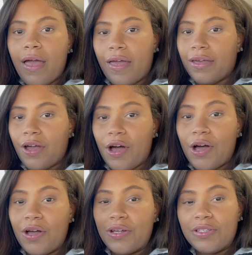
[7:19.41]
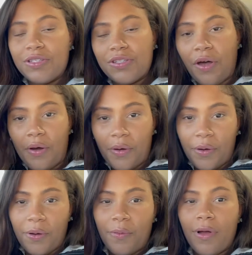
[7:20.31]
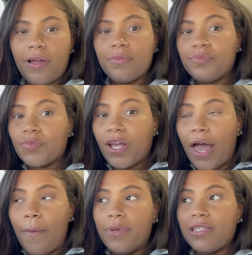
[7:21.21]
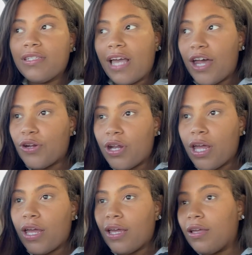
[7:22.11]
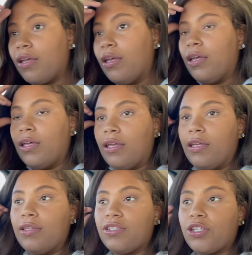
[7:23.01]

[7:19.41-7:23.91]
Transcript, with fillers: Hey y'all. So happy Saturday. It is